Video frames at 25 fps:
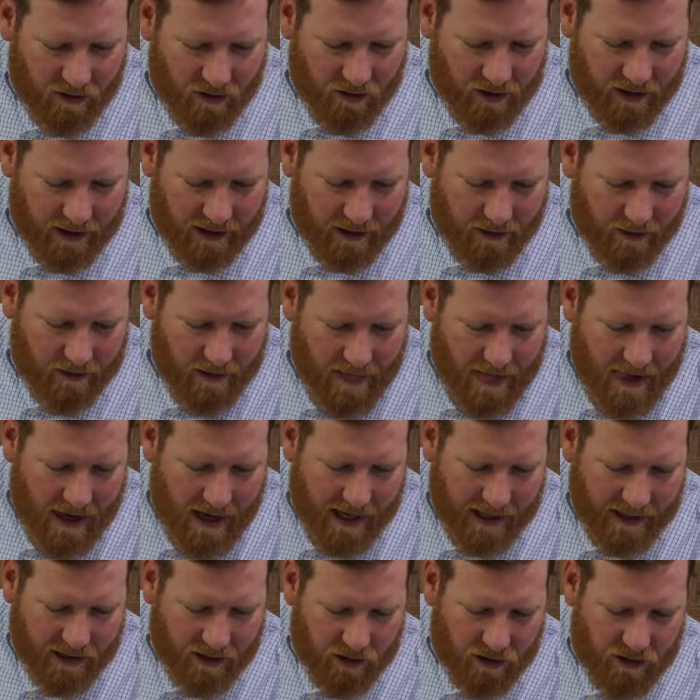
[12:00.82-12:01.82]
thirdly here,
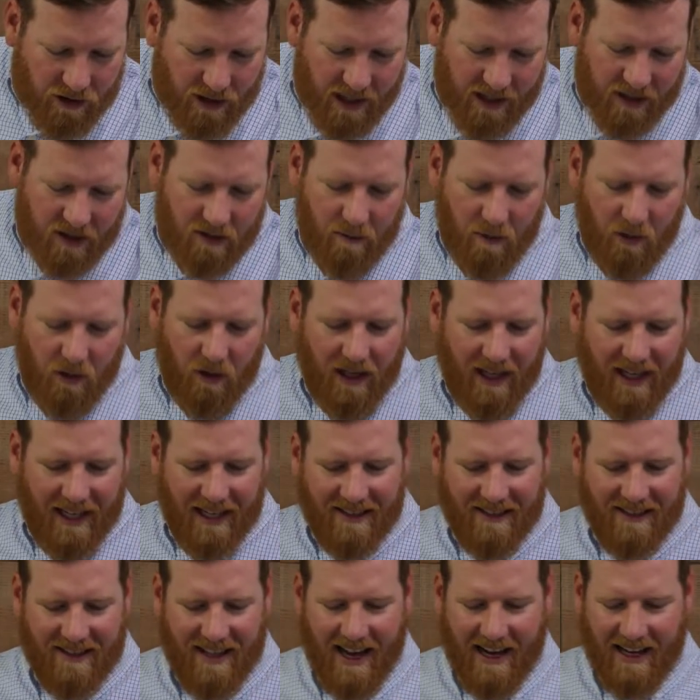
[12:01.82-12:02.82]
a good testimony
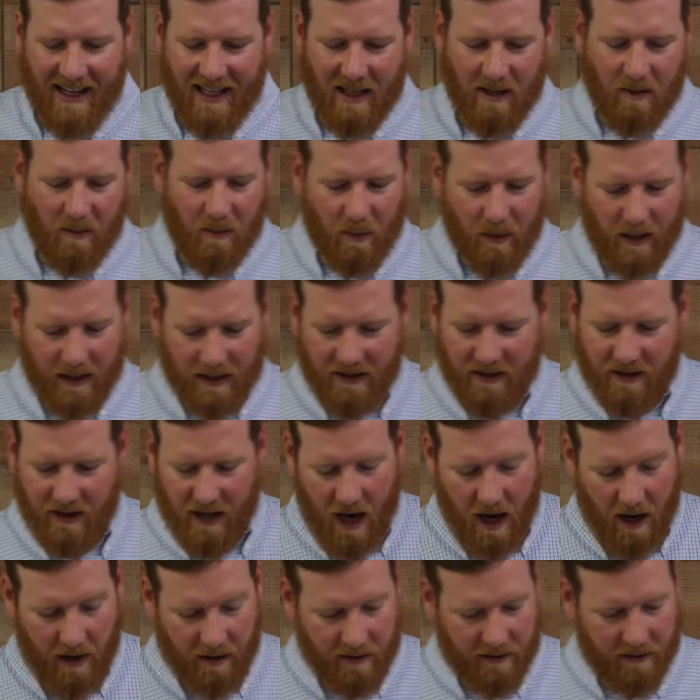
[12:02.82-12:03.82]
is that he pleased
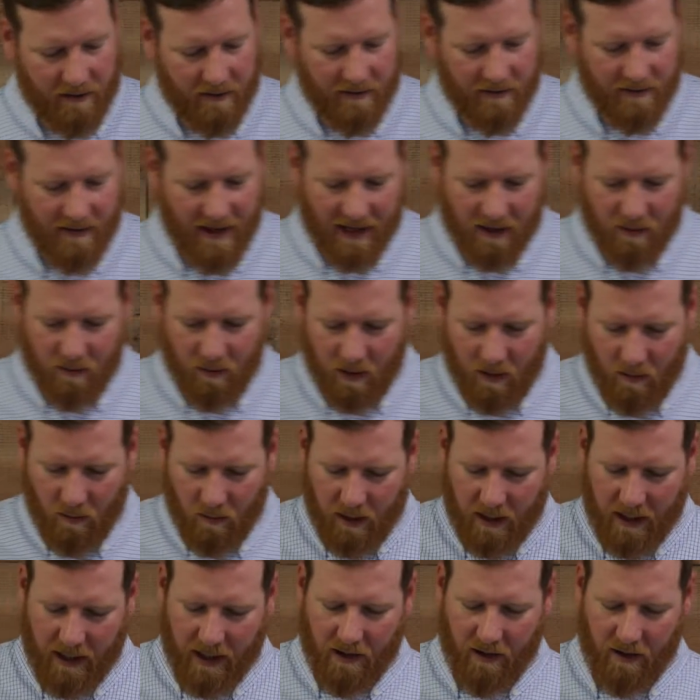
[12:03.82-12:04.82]
God. That's what I
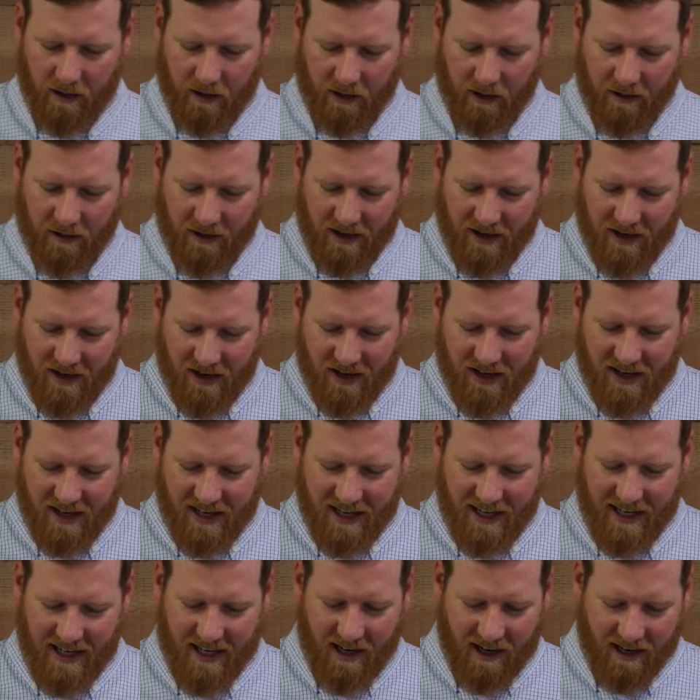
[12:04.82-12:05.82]
want to hit on here.
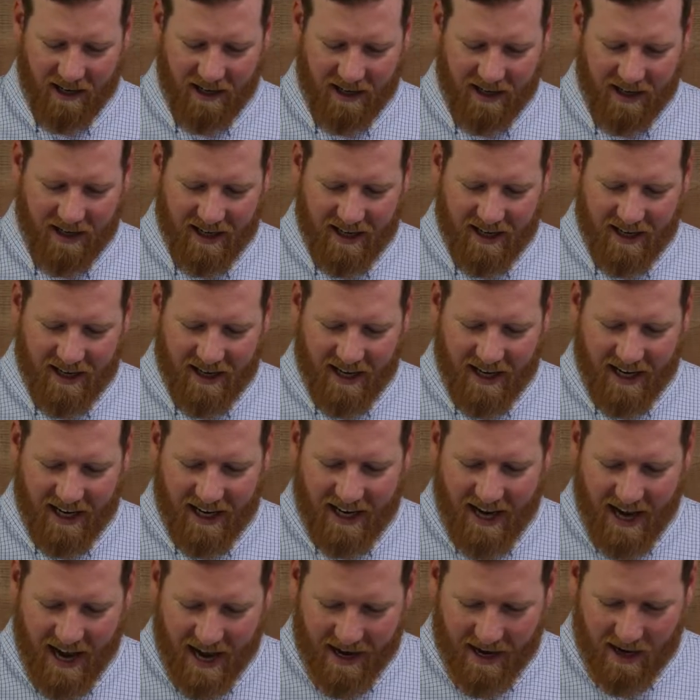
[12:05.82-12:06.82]
Enoch,
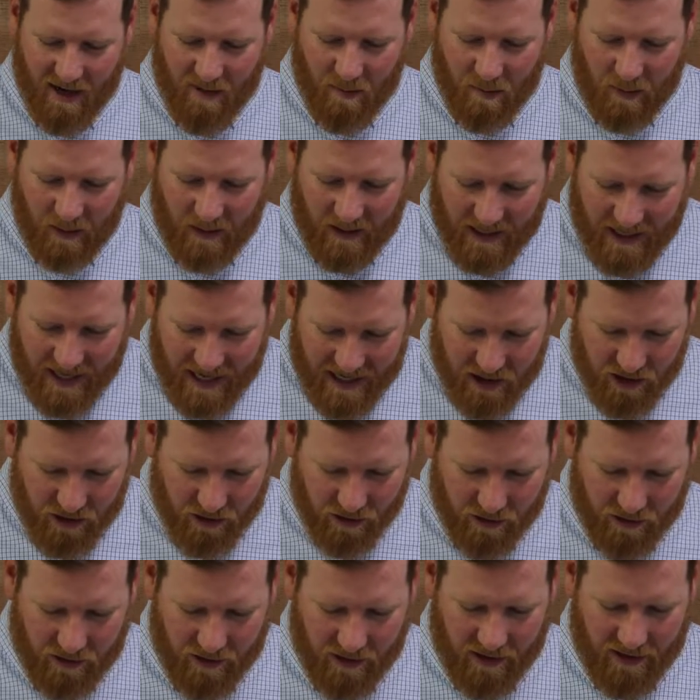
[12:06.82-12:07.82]
he had a
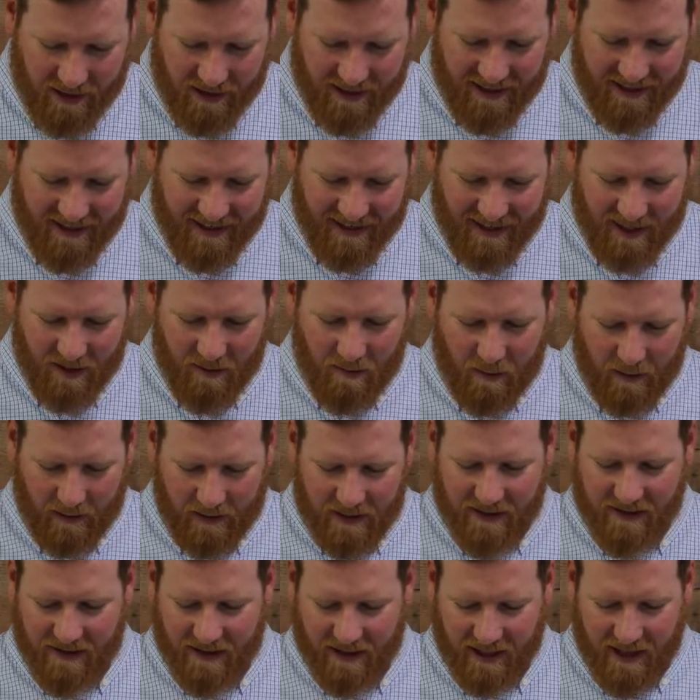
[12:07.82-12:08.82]
pleasure in
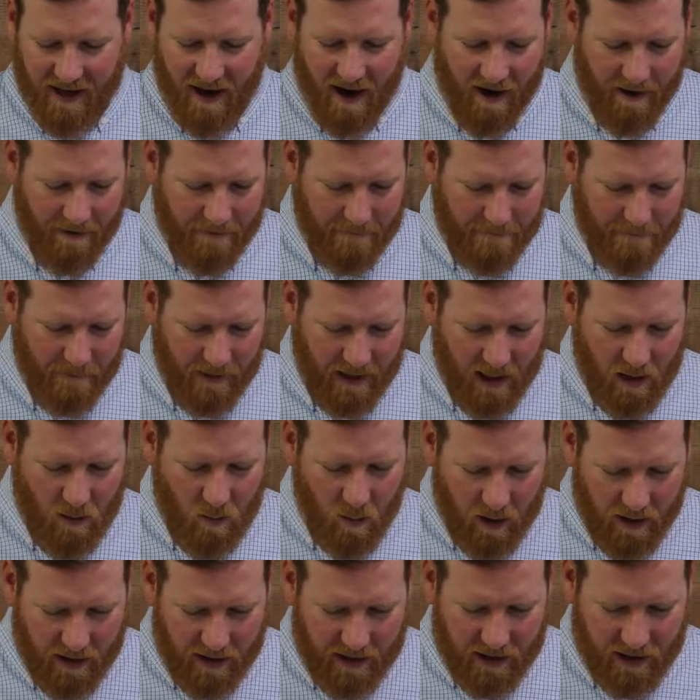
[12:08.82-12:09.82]
pleasing God. He
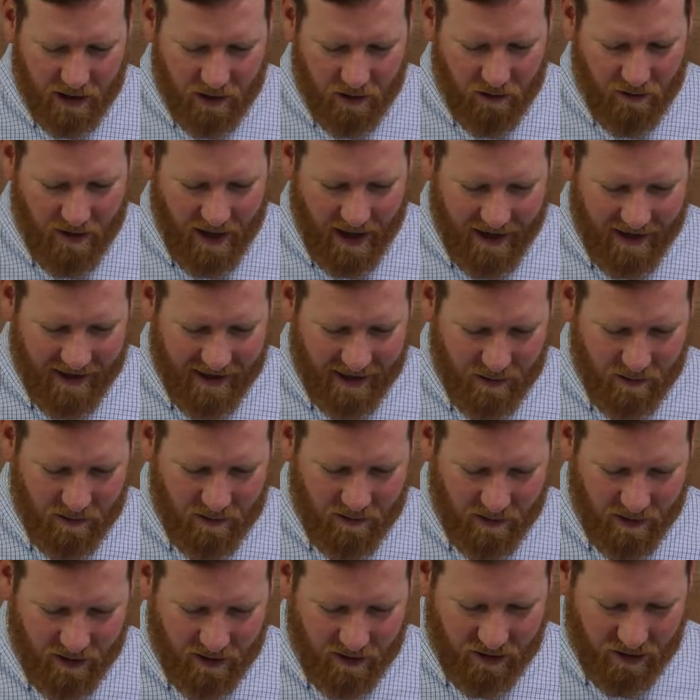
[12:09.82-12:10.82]
wanted to do that. It was
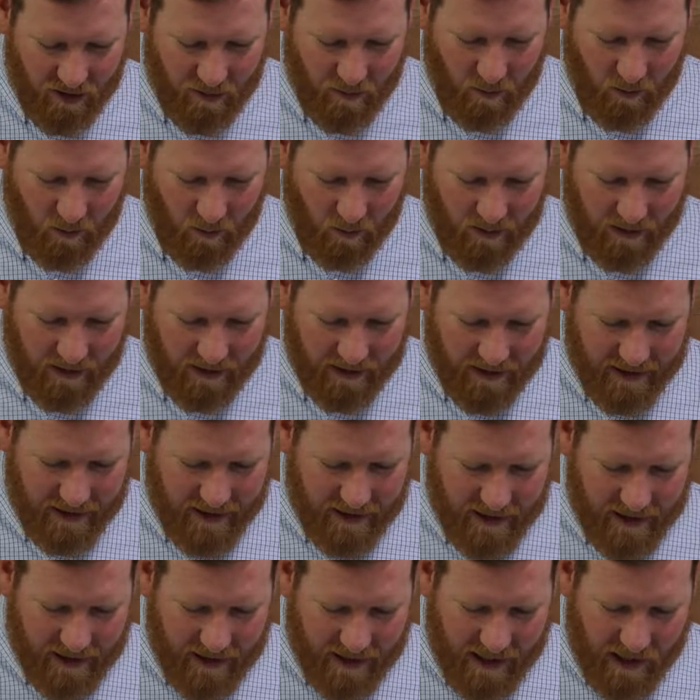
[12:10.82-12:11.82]
very simple.
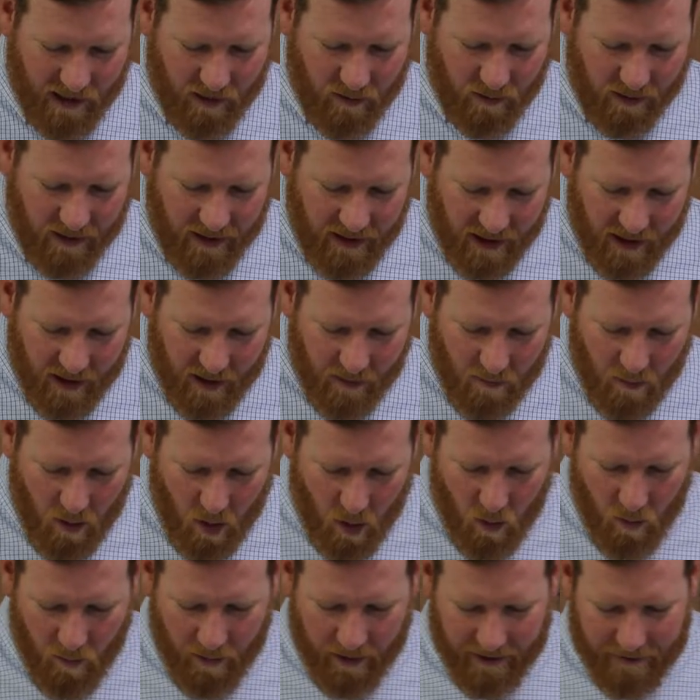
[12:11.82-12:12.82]
Now, as we think a
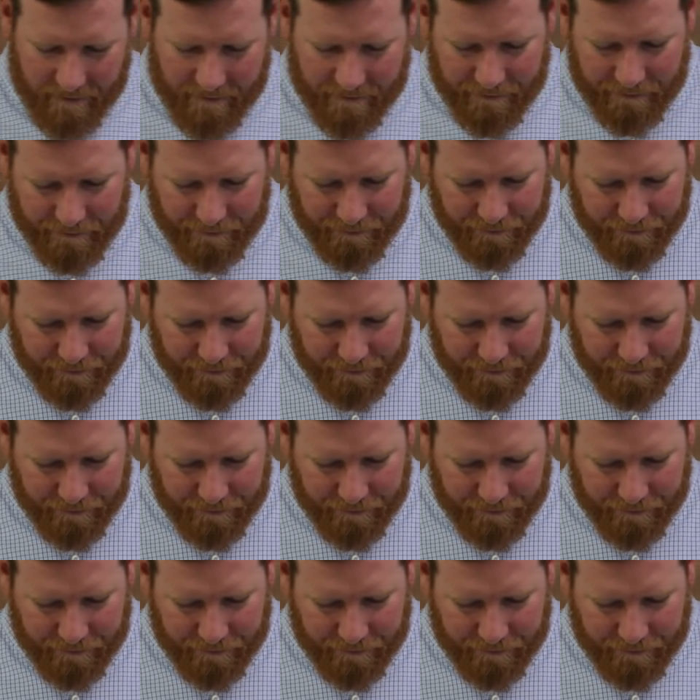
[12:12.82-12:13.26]
moment